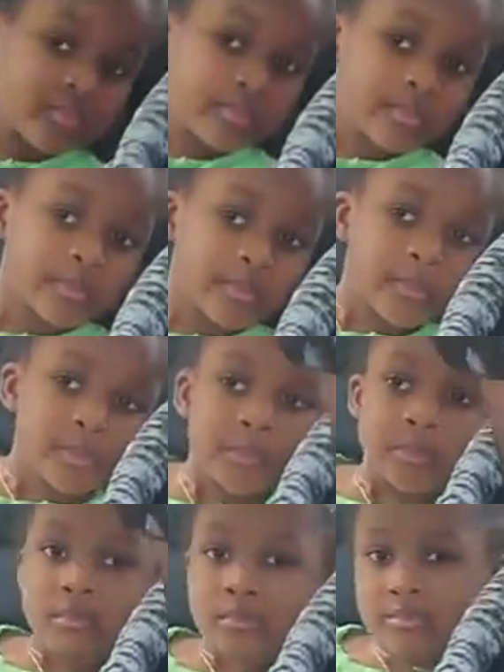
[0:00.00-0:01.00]

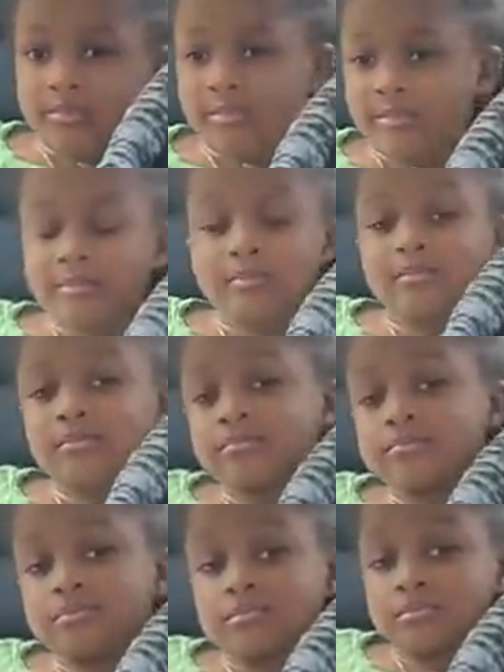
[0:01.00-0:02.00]

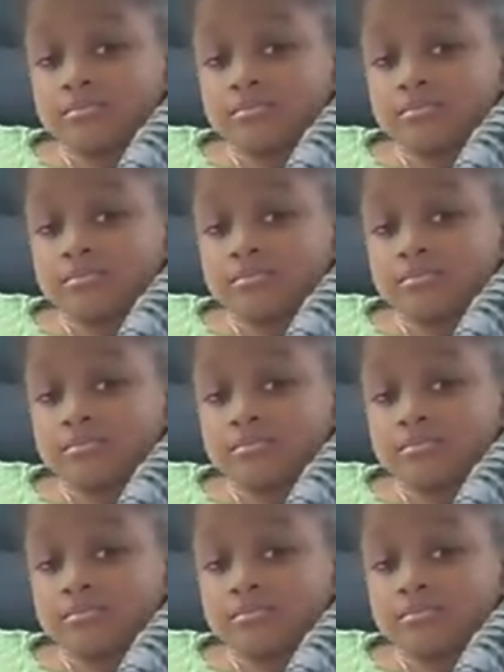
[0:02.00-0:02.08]
(not speaking)